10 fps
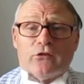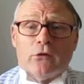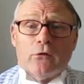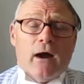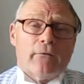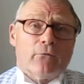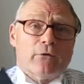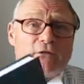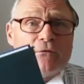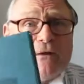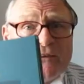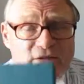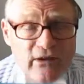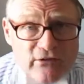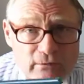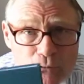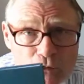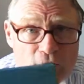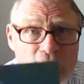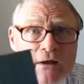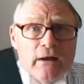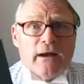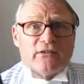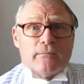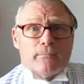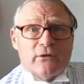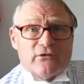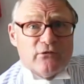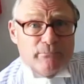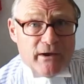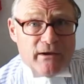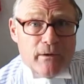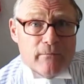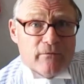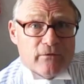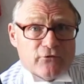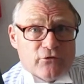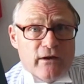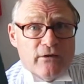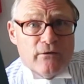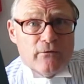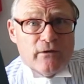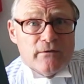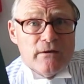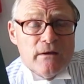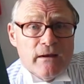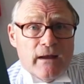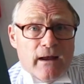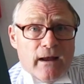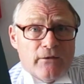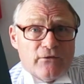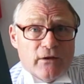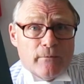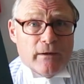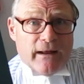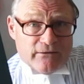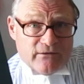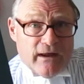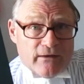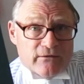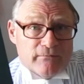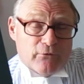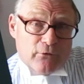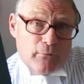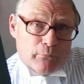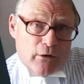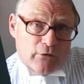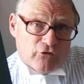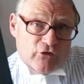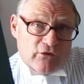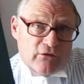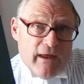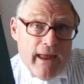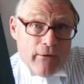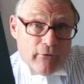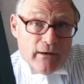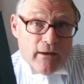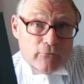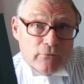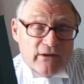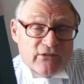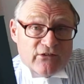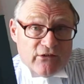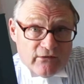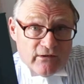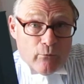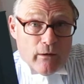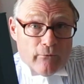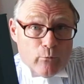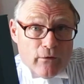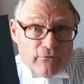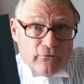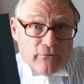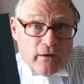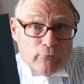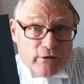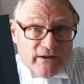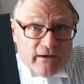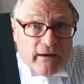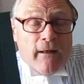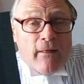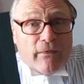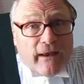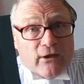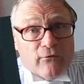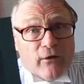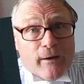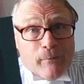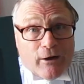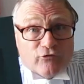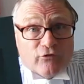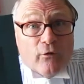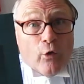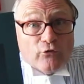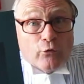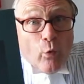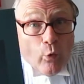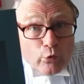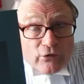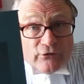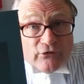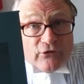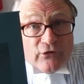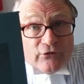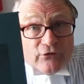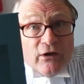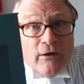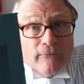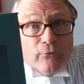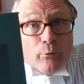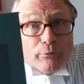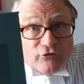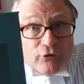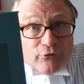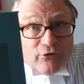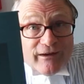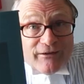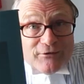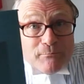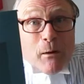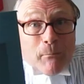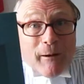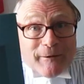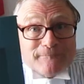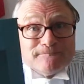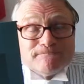Kluwer. I thought it's a fascinating book as a person who's been a member of a trade union and at sort of branch and area level. It's certainly worth reading. Thank you very much to all concerned for producing it. Bye-bye.